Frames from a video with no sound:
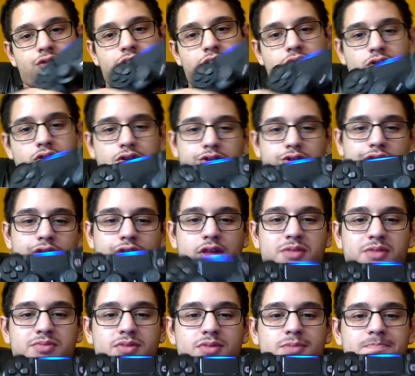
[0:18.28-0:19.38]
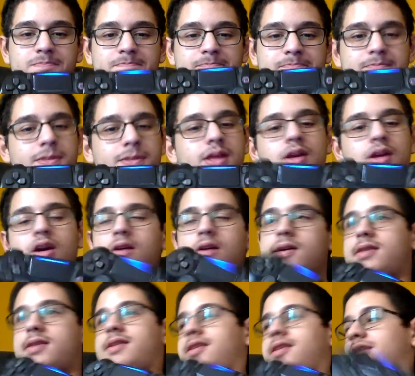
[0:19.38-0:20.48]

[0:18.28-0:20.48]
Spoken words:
Look at this thing. Alright,